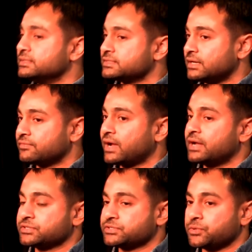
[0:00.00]

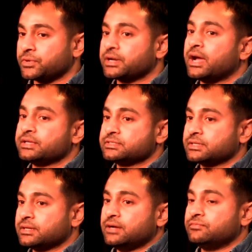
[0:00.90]
self-conscious
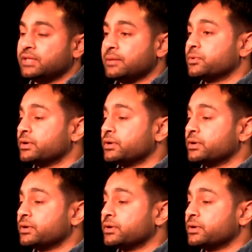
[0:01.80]
organizing of labor.